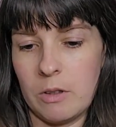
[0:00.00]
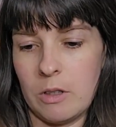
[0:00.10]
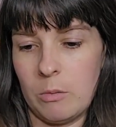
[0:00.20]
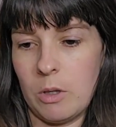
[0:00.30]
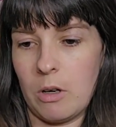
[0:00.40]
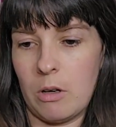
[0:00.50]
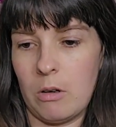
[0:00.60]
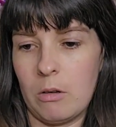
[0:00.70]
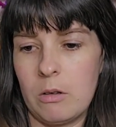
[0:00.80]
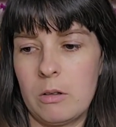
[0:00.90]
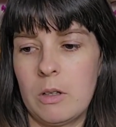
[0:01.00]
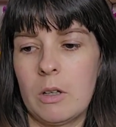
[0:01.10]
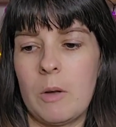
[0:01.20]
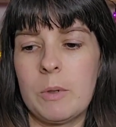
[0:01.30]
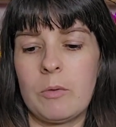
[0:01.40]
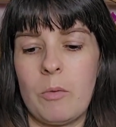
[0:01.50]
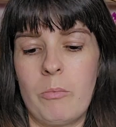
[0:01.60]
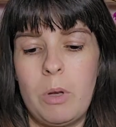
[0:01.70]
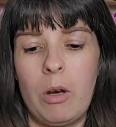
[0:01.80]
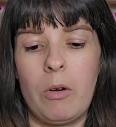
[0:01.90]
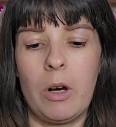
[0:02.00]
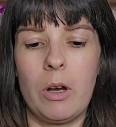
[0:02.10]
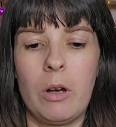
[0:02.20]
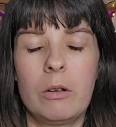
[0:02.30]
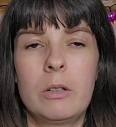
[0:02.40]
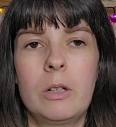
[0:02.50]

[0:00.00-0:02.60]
Here we go. Comes with a mirror.